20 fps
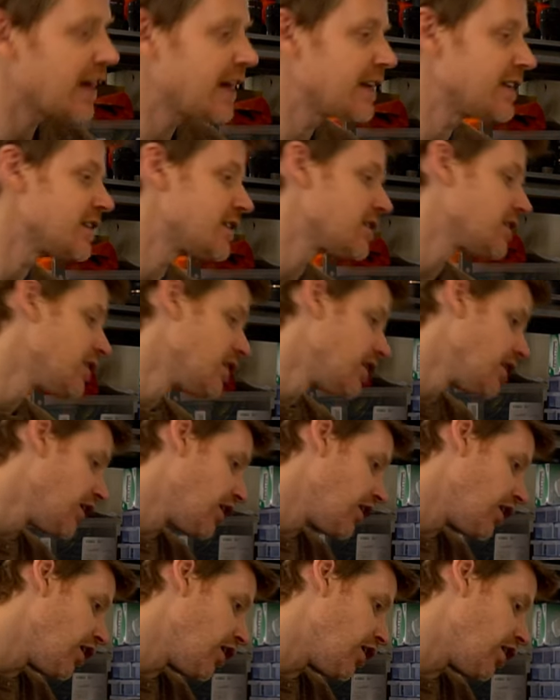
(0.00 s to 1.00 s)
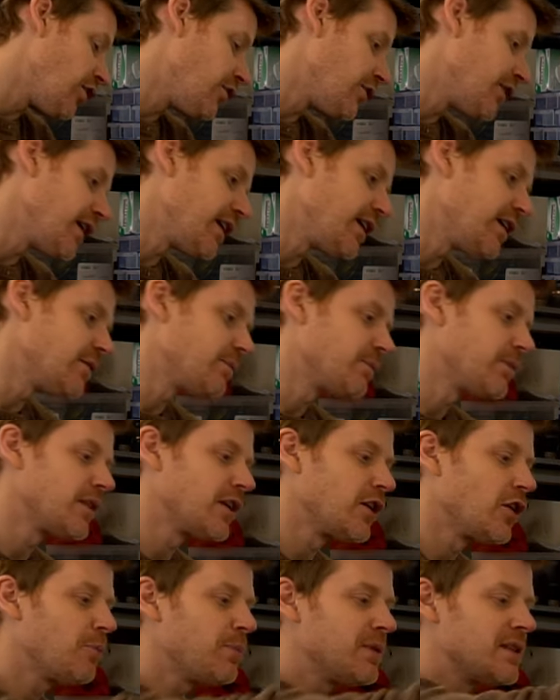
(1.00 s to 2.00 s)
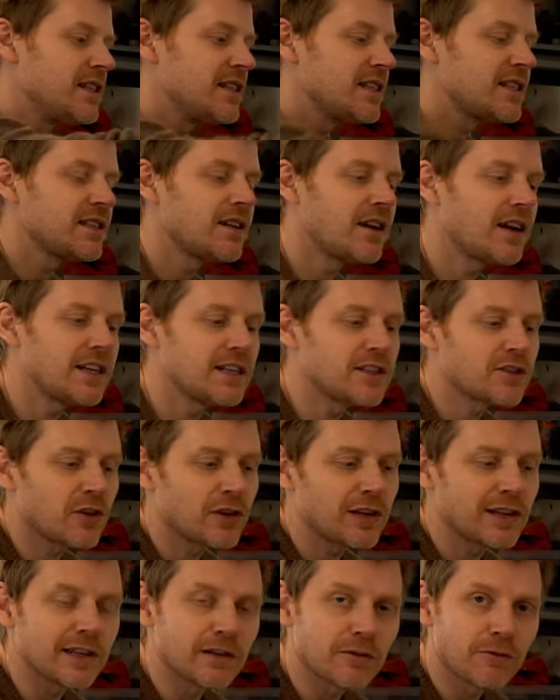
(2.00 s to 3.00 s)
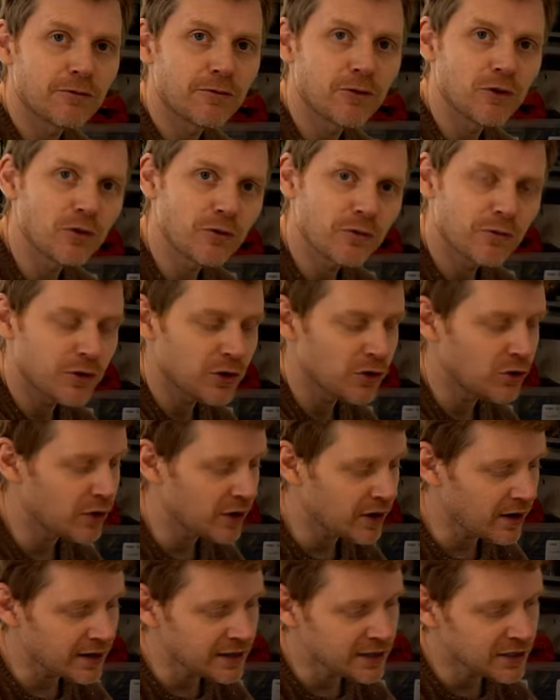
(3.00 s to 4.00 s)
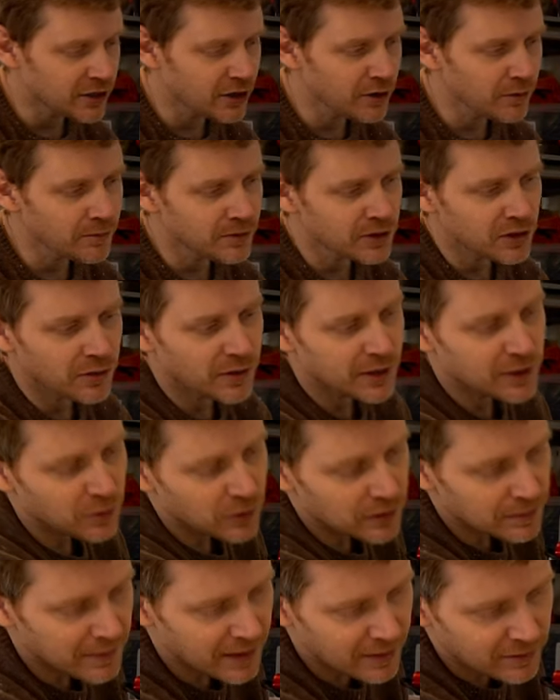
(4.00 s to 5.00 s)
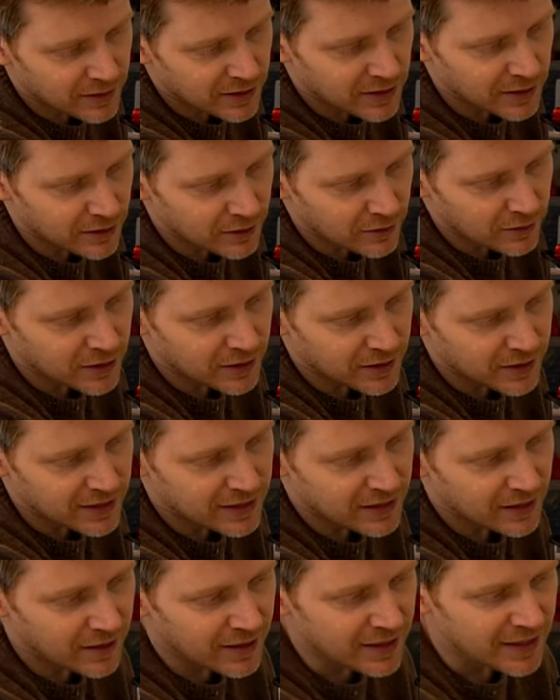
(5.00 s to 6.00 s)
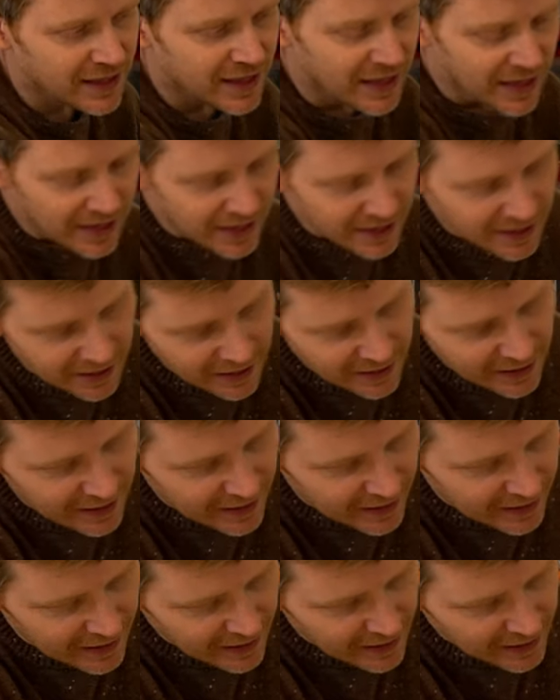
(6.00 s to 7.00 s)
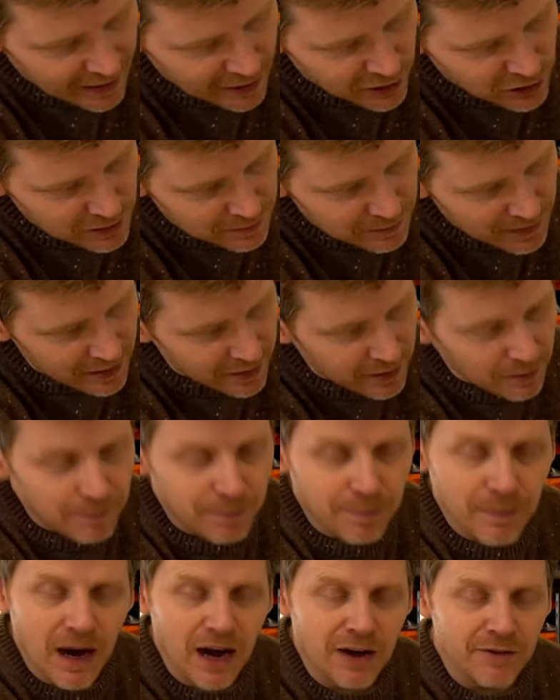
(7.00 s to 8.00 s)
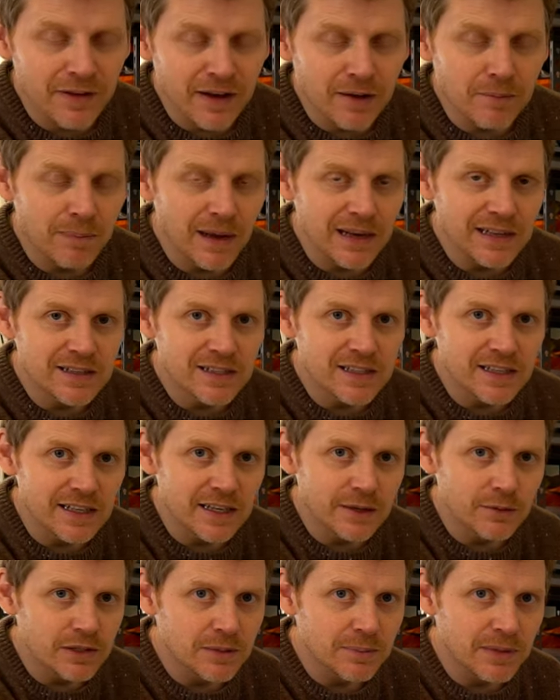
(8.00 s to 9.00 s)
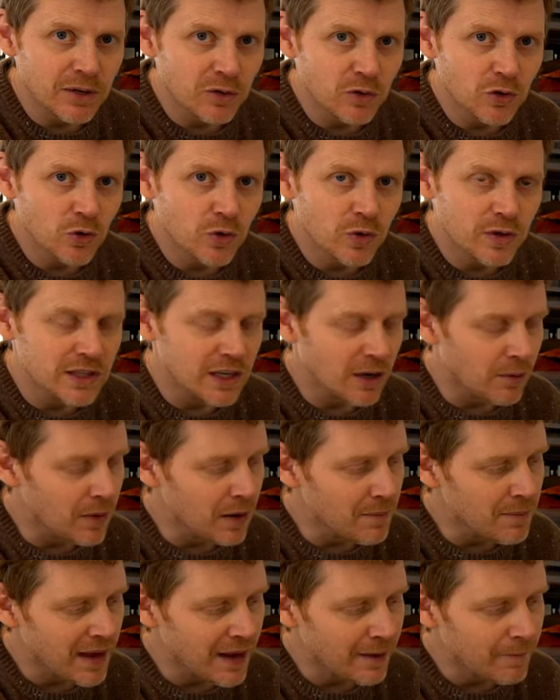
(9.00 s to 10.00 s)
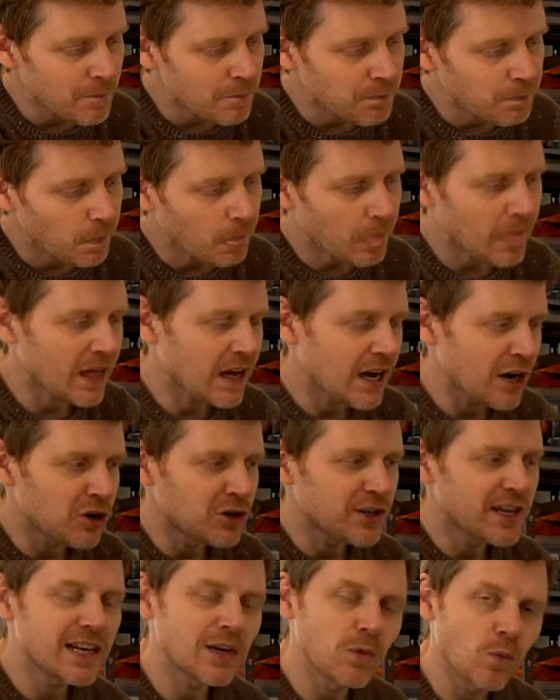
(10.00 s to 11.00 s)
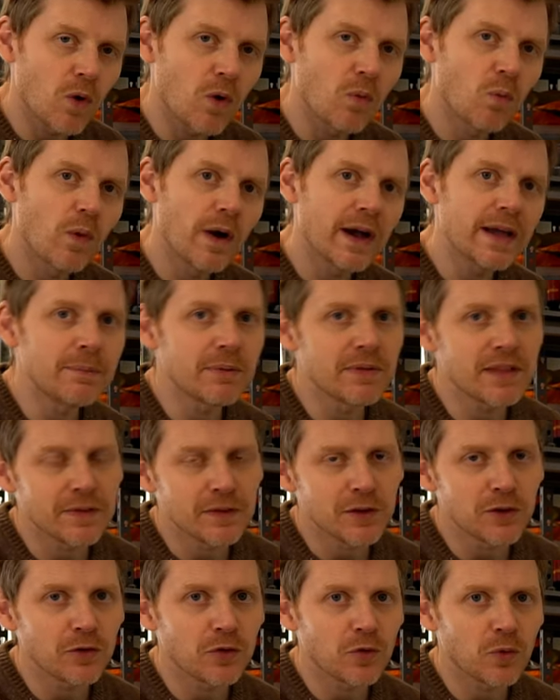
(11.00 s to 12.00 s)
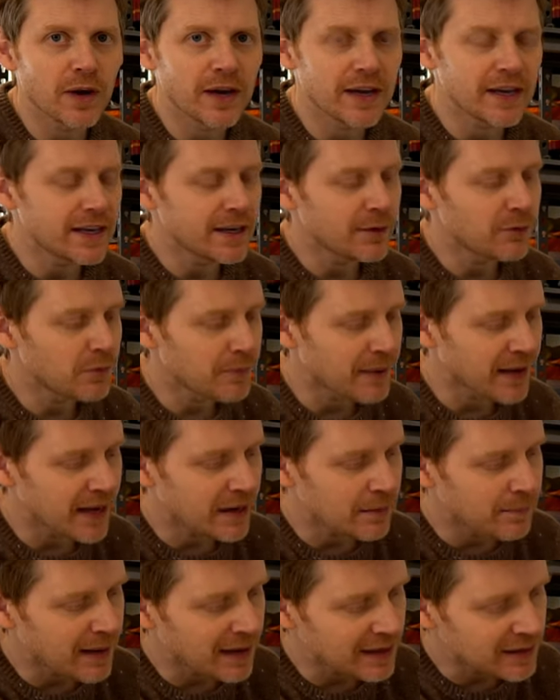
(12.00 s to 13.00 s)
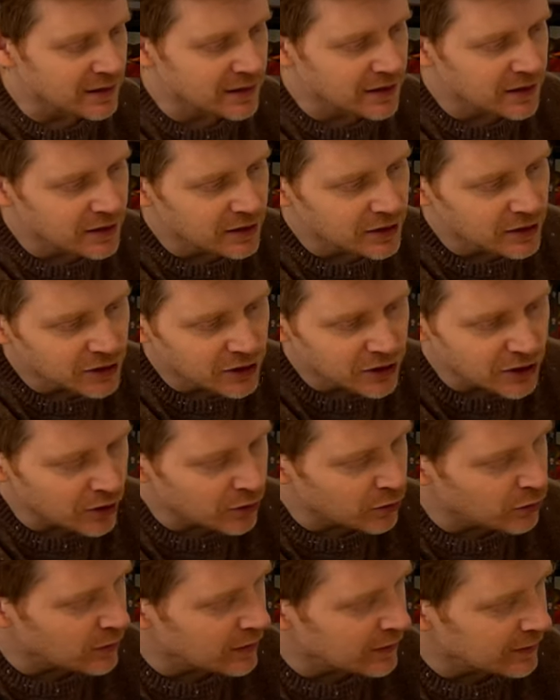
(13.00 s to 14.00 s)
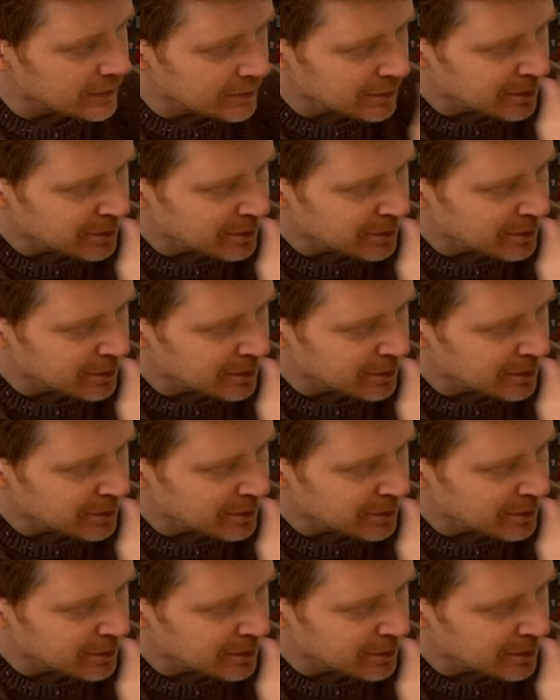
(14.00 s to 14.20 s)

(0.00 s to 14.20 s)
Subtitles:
has on the opposite side, it's got a little foot for your guide scope. So this was mounted to the side. It just meant that I found balancing it was a bit awkward on my mount. I could get it one way, but then the other way it would be out of balance. So